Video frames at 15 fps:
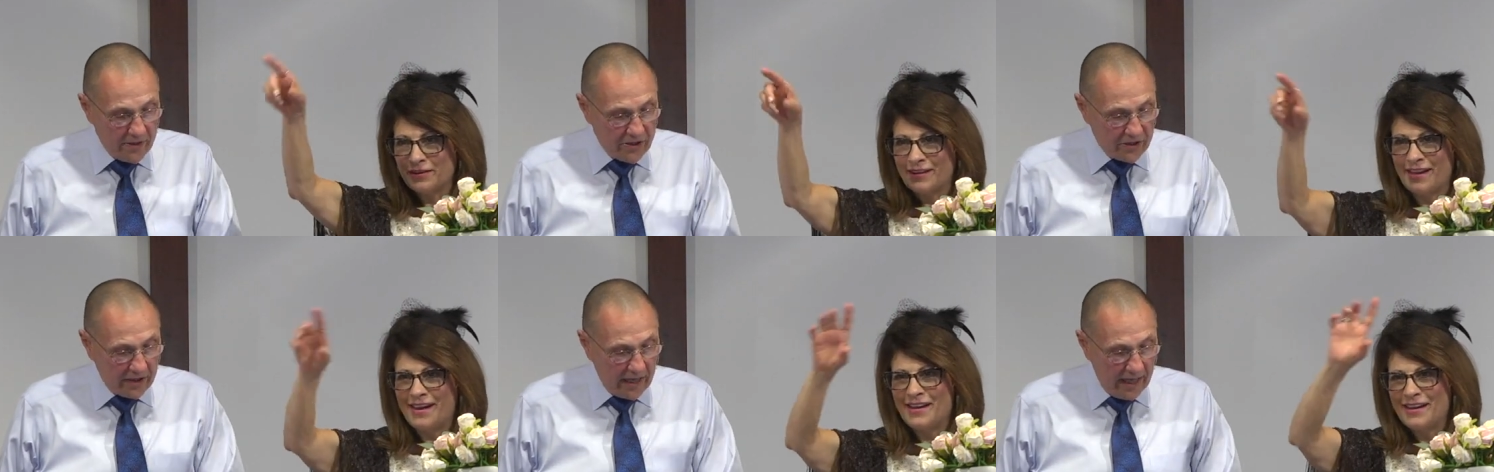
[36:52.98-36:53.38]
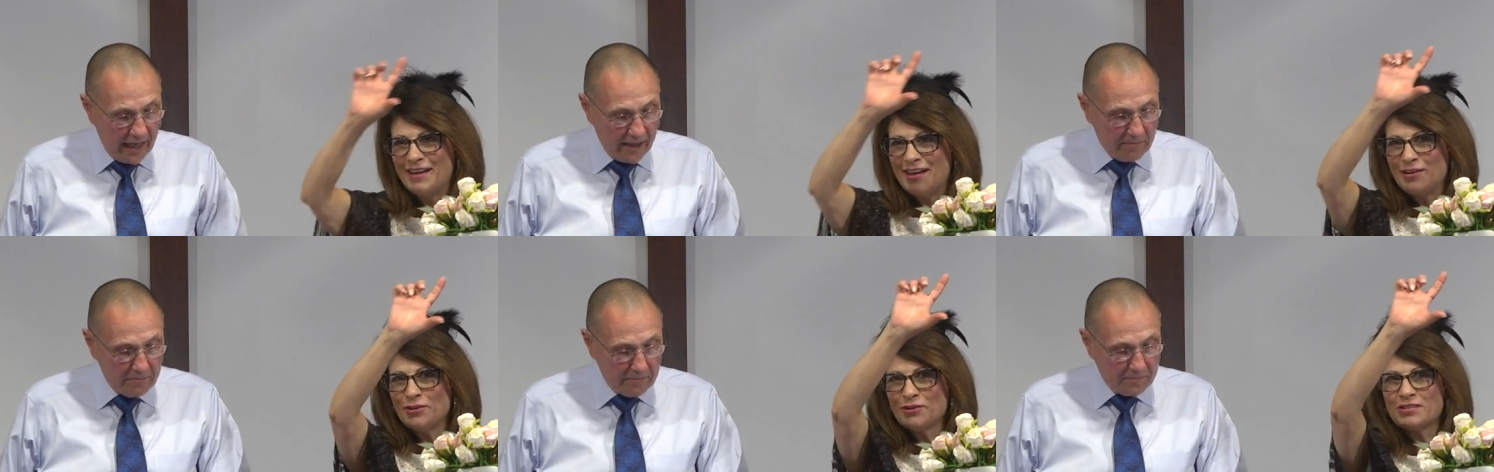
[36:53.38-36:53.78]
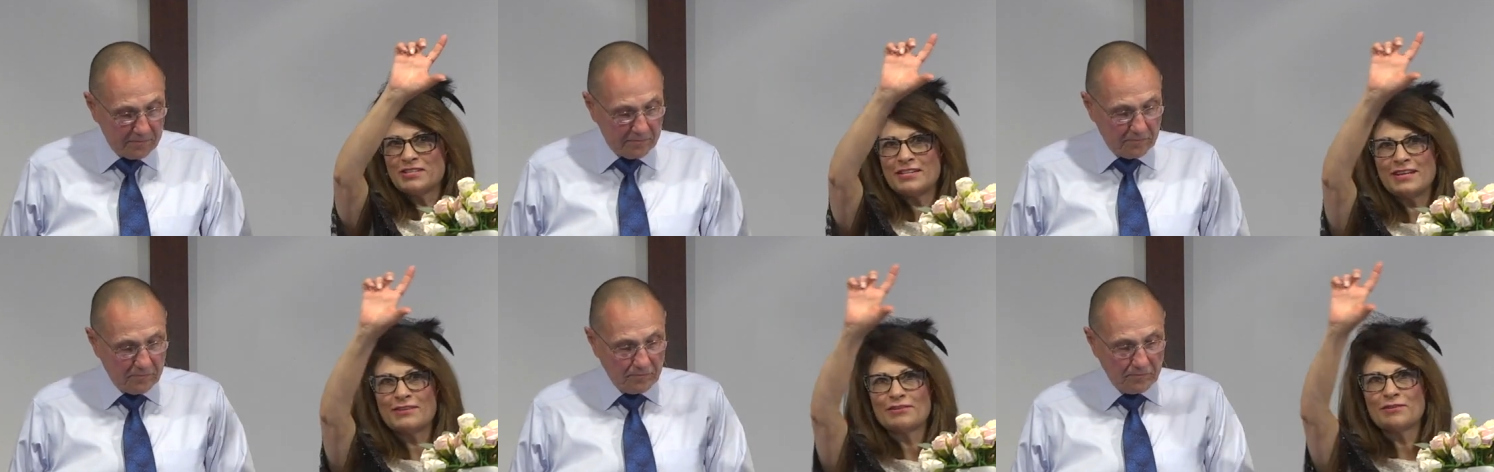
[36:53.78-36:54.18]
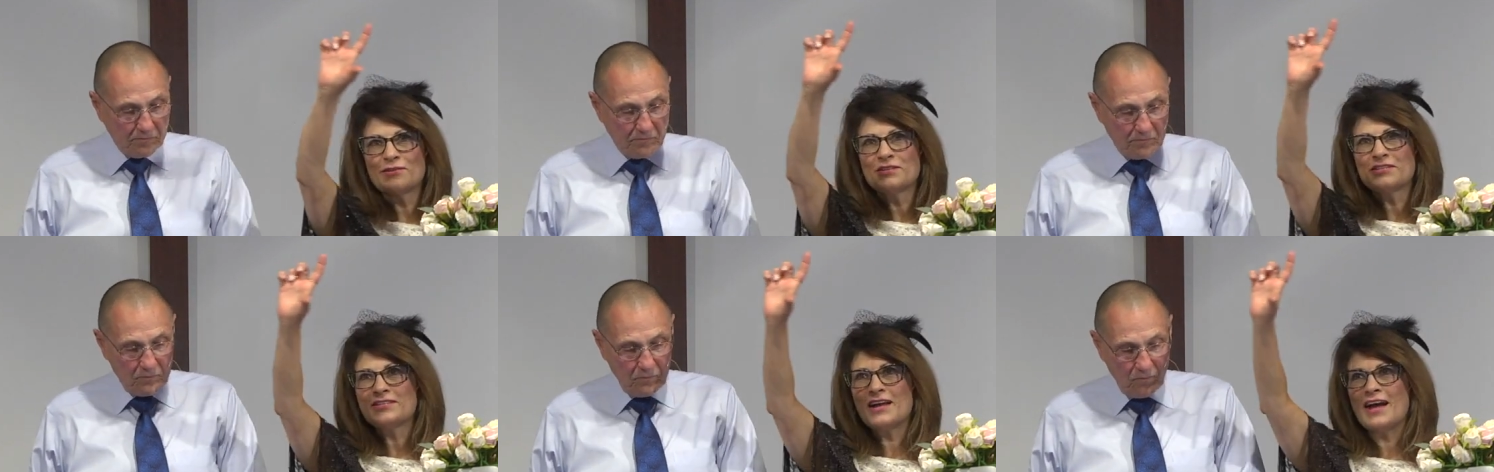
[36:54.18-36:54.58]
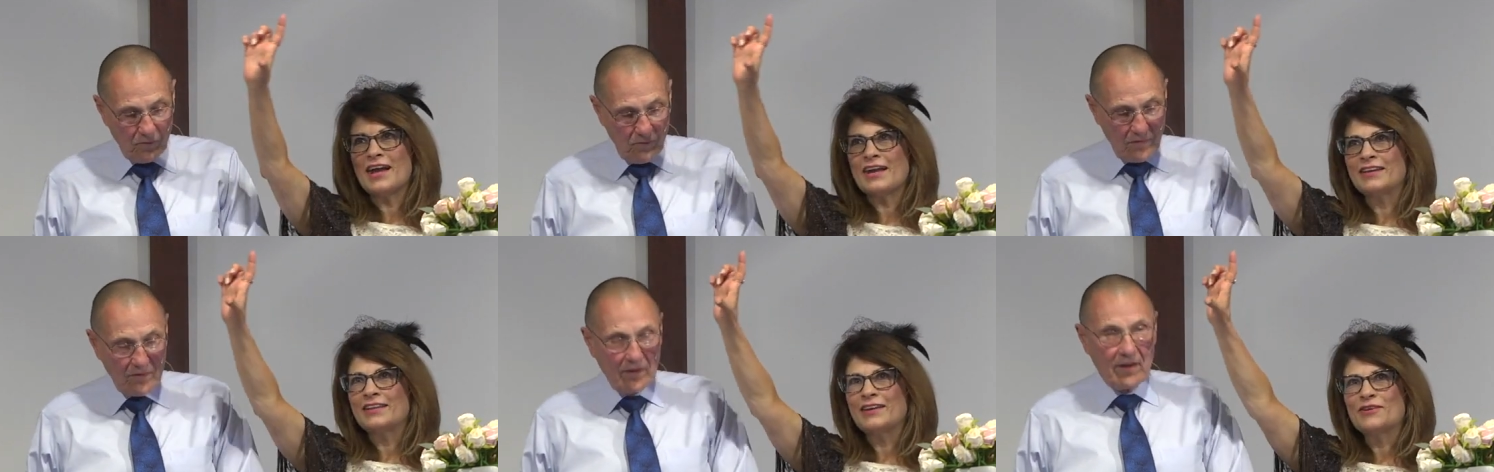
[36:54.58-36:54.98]
Speaker 1: in the sky. And you'll see a little
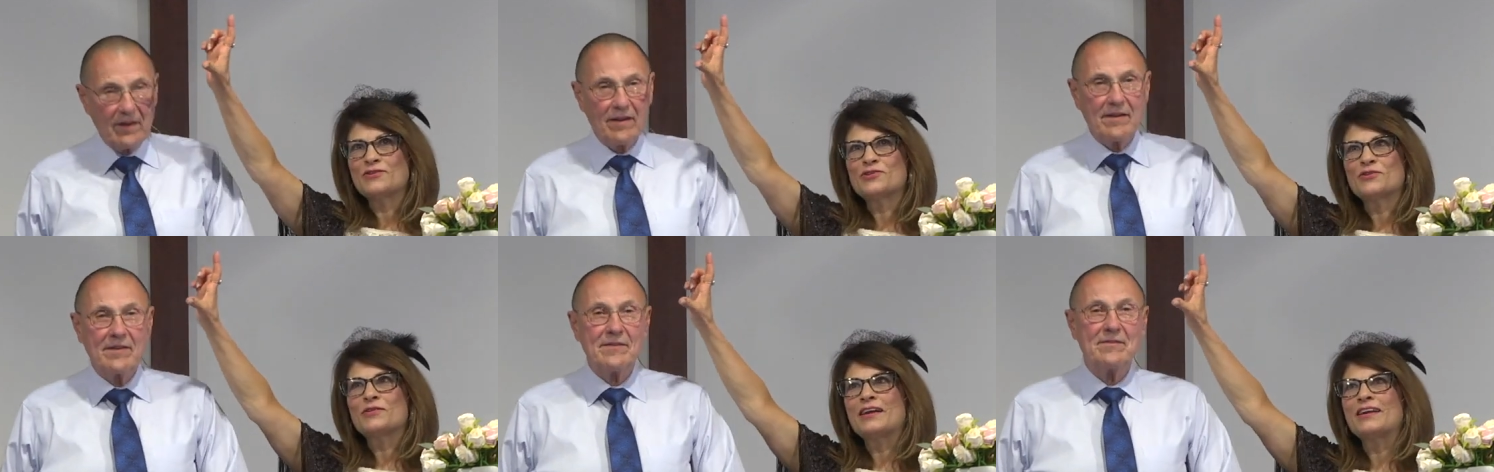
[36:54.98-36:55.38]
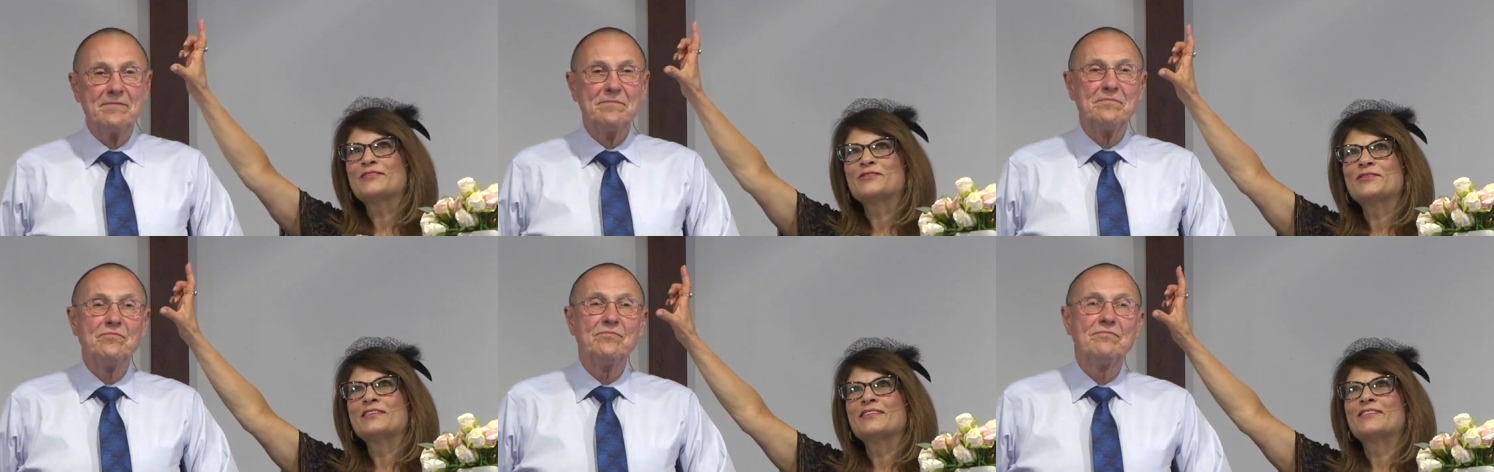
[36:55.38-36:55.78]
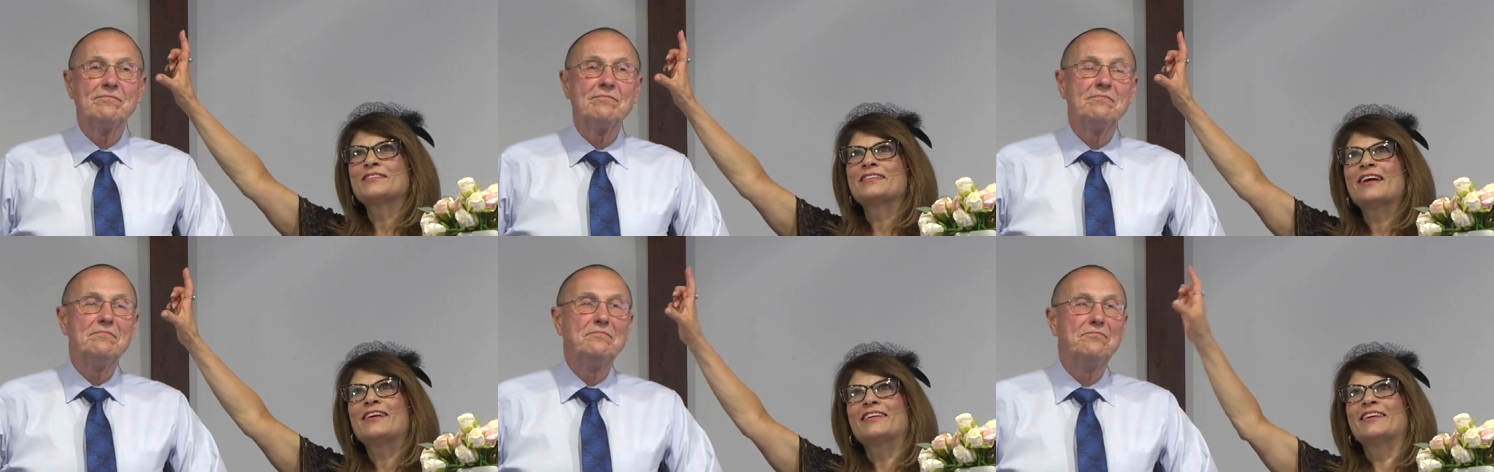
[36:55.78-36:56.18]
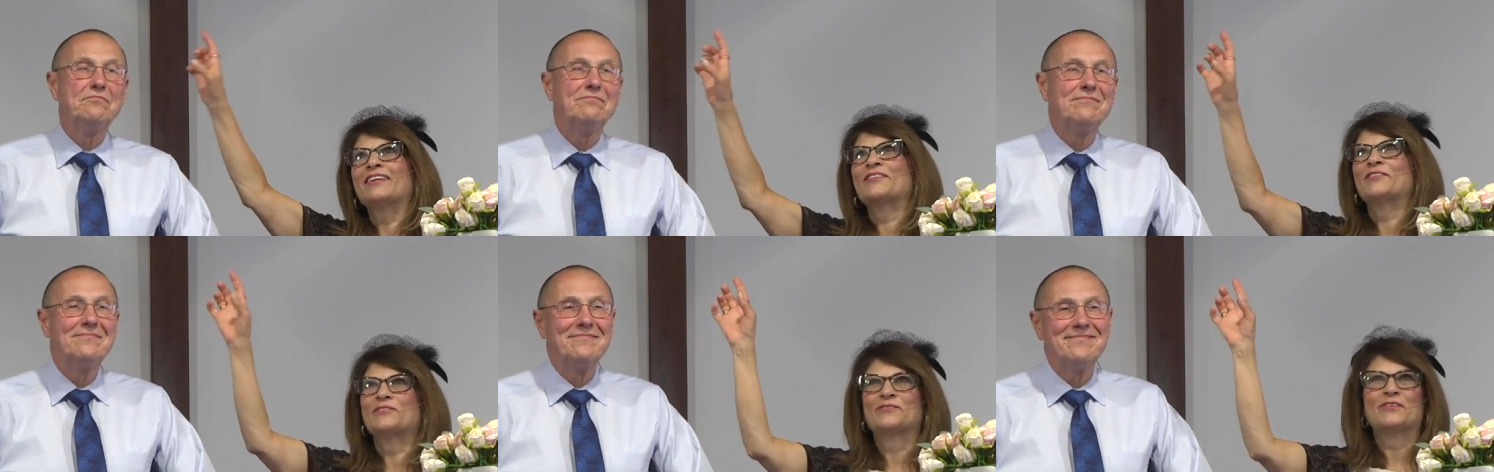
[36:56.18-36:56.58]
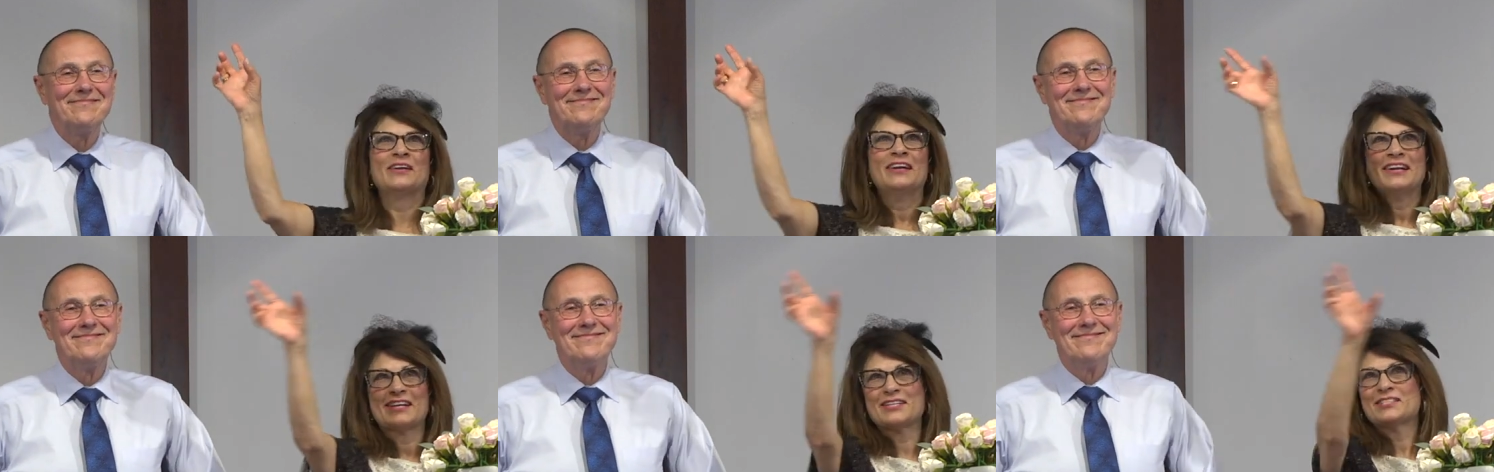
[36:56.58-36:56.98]
sign. There's your answer, and it'll tell you
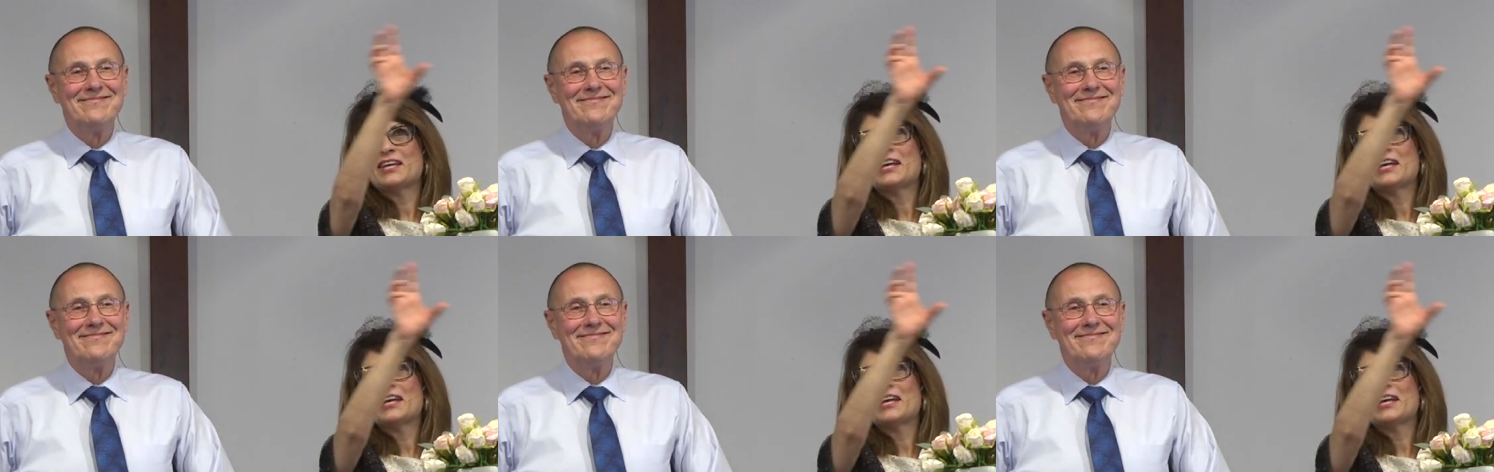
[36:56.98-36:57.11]
because